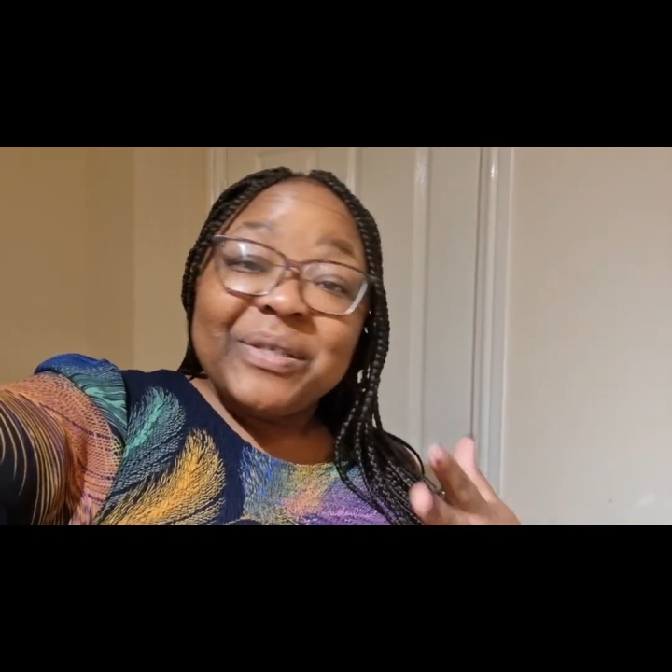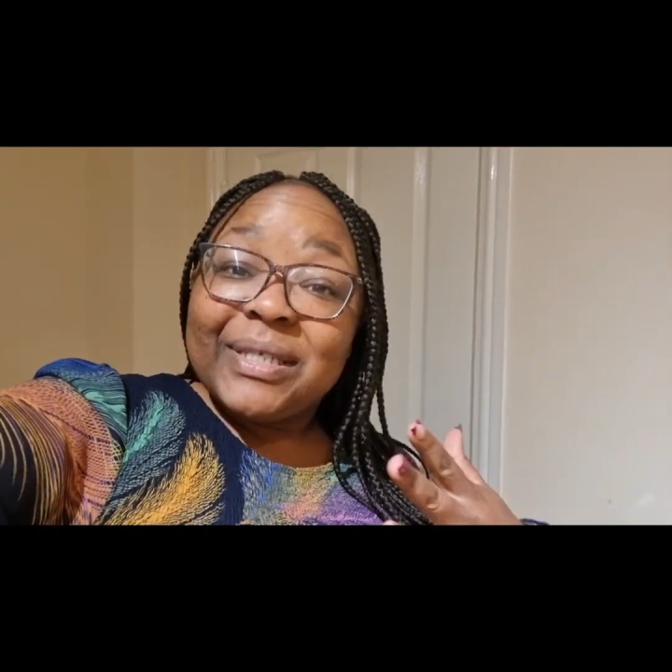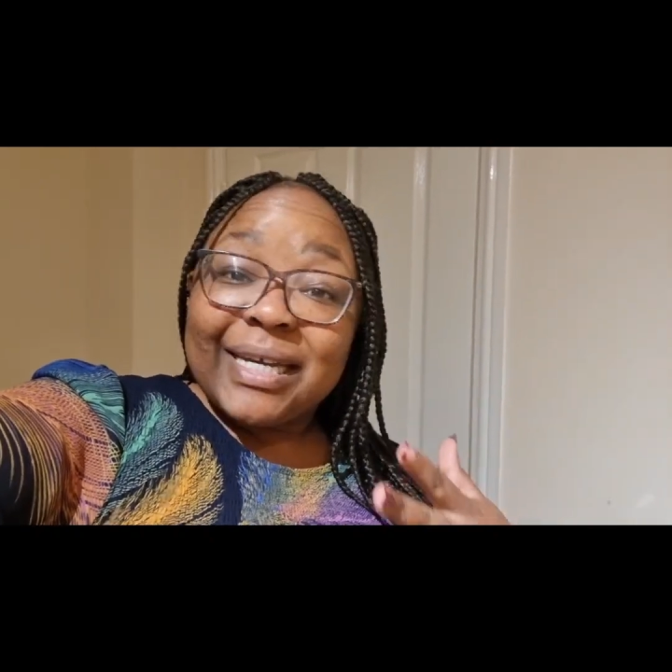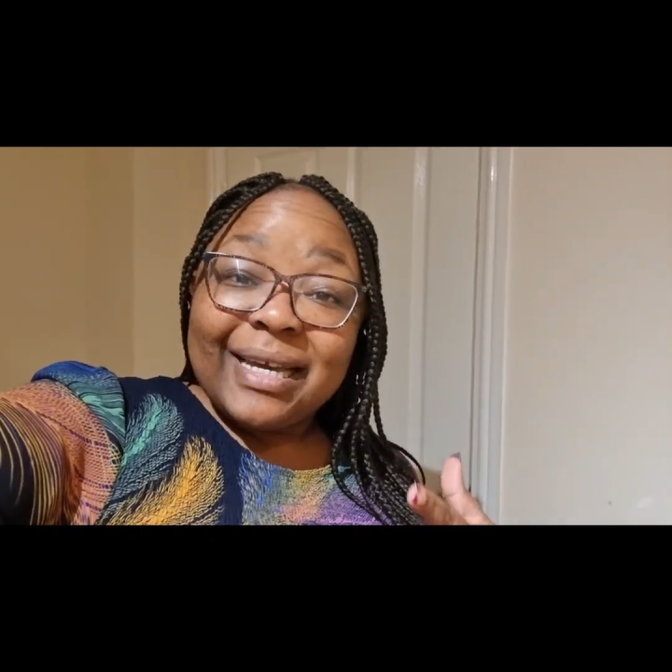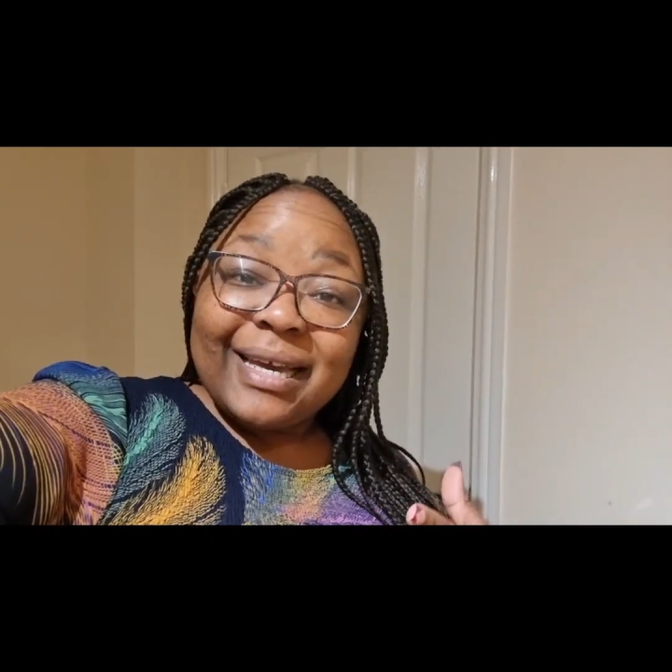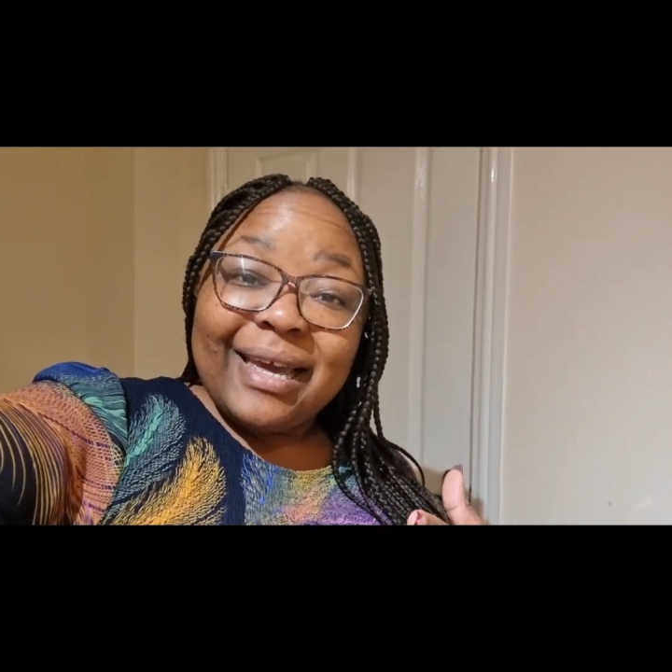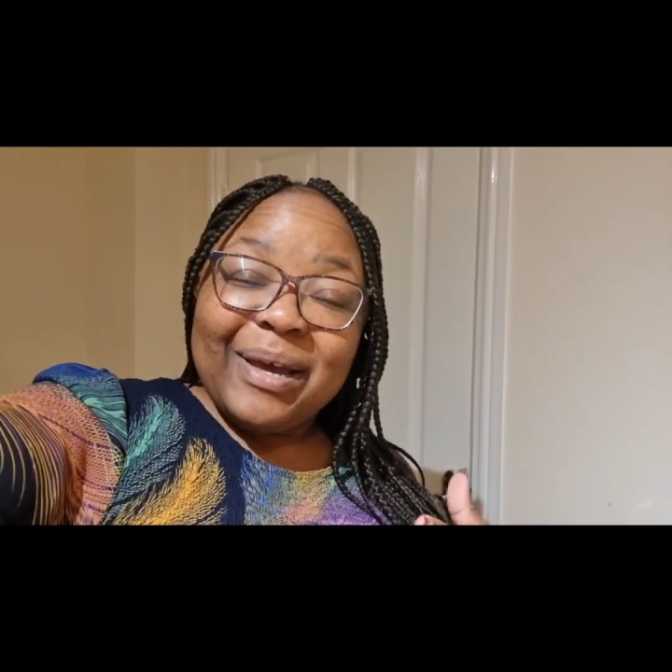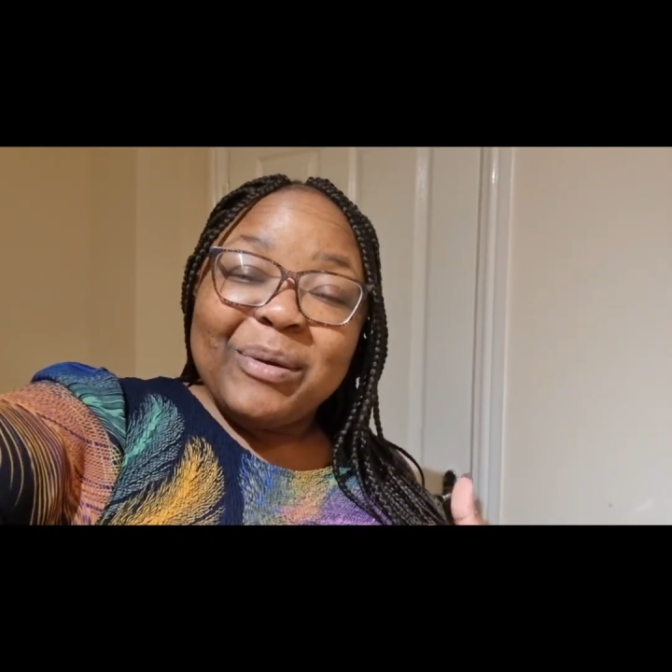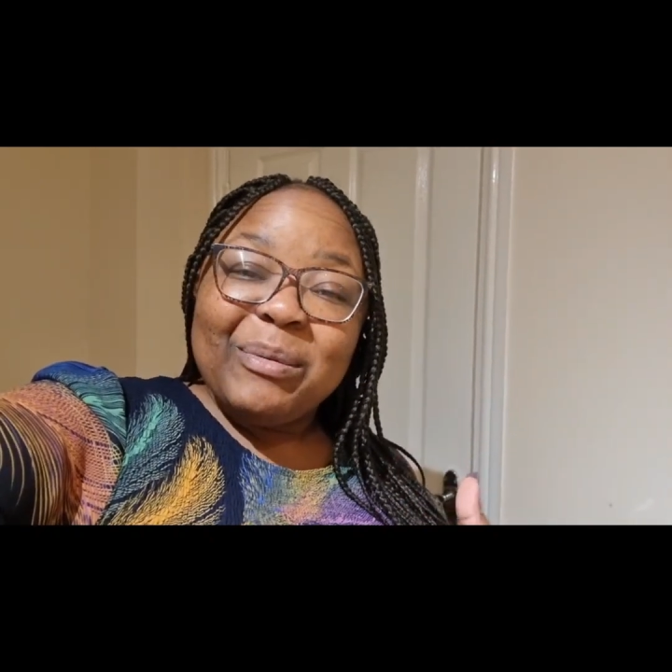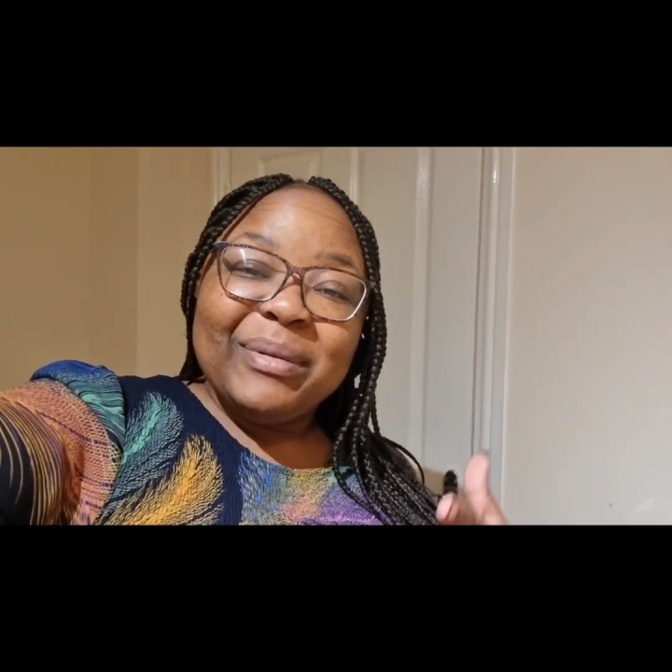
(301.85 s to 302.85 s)
You take care
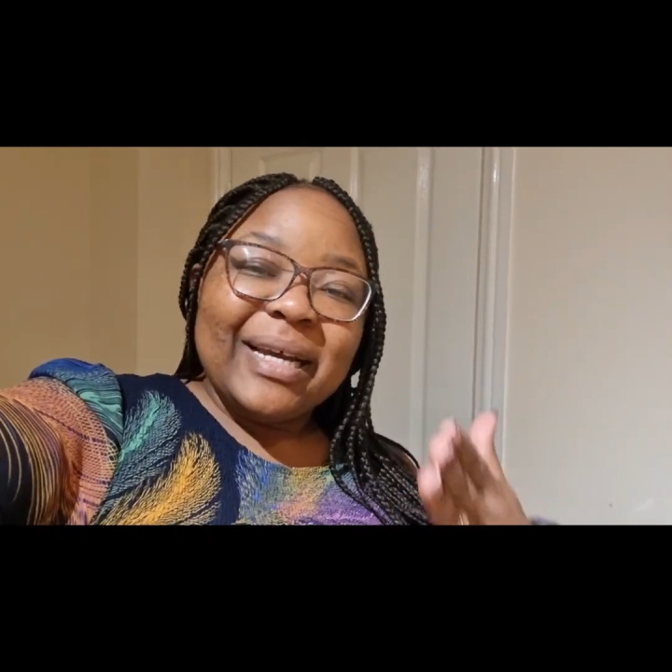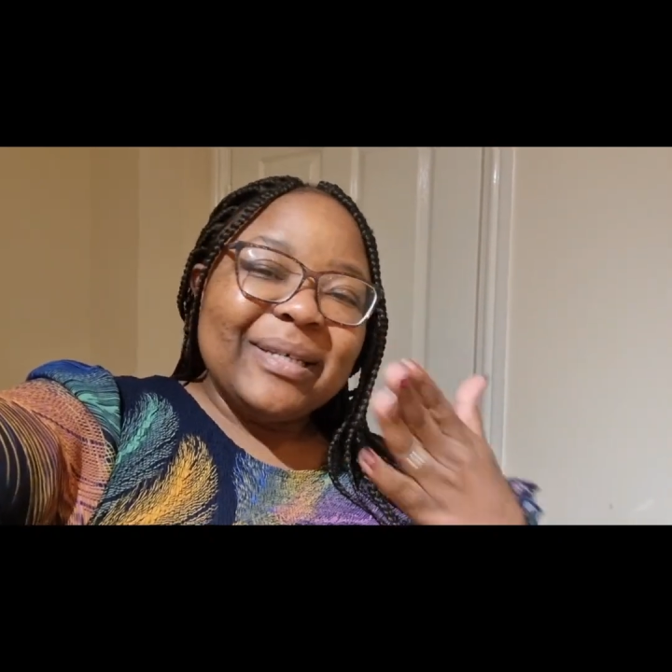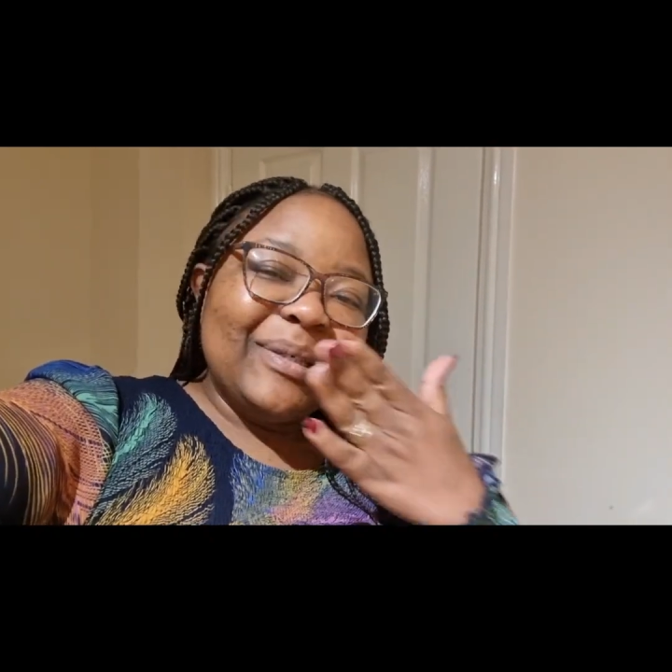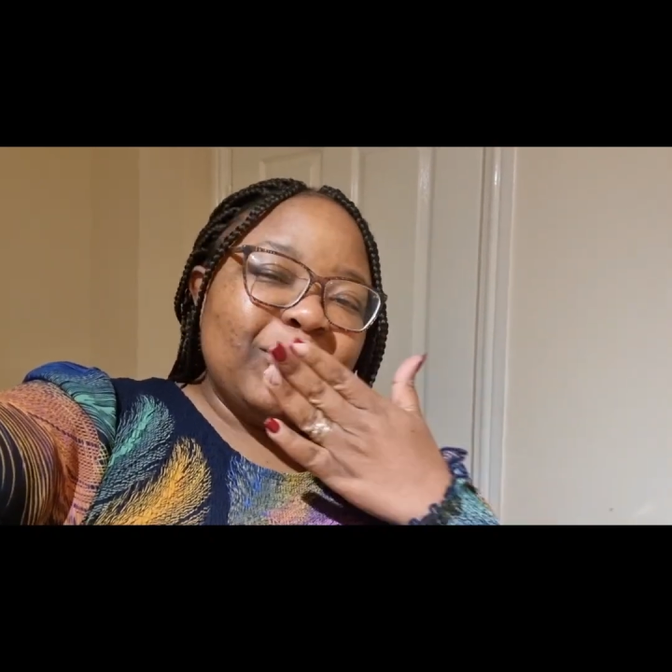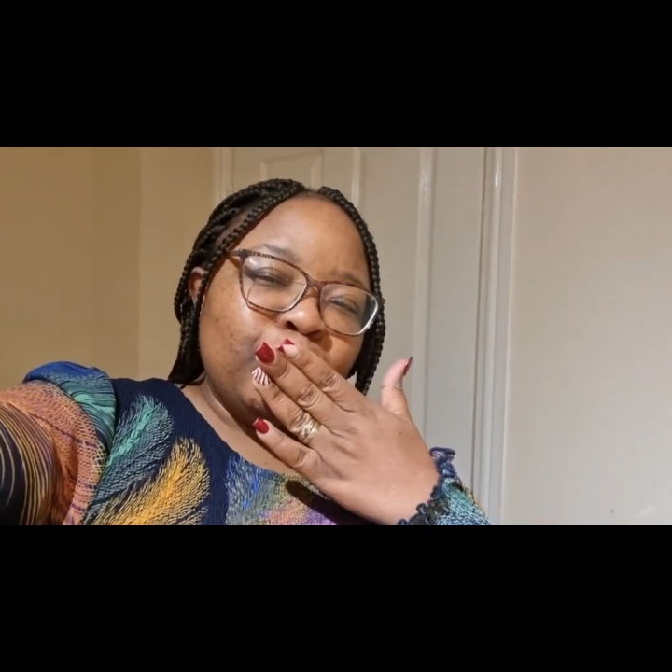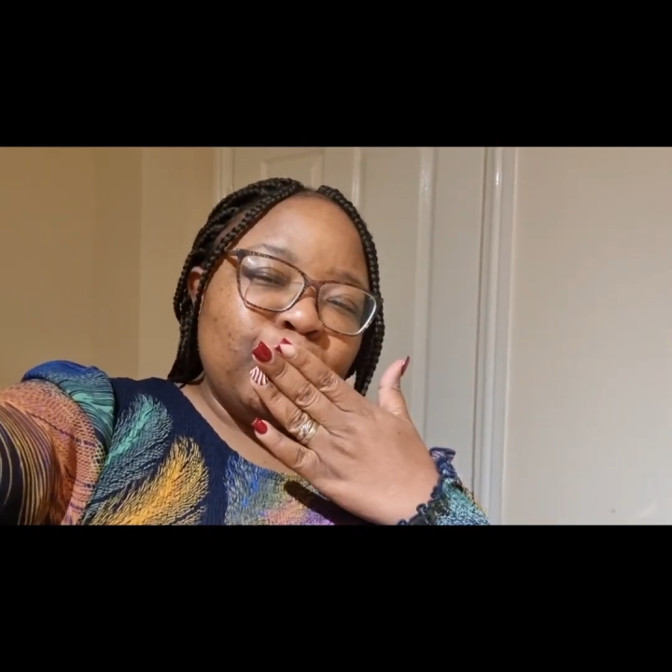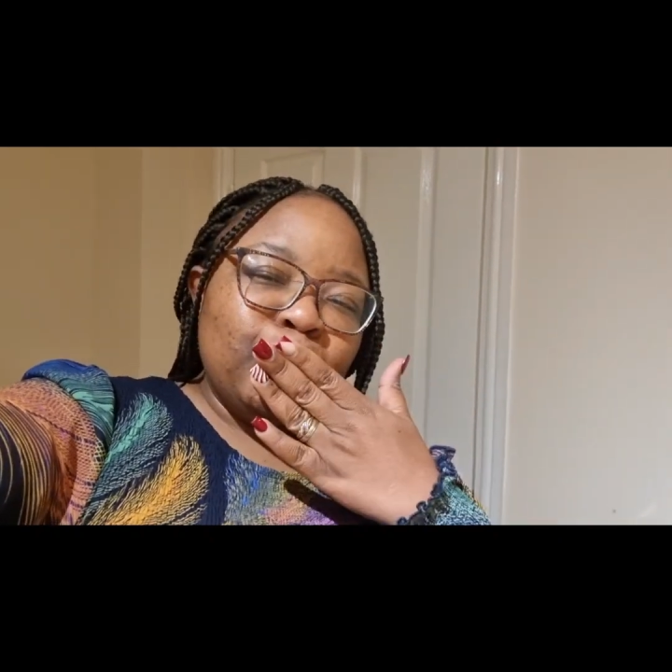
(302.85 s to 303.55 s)
and God bless.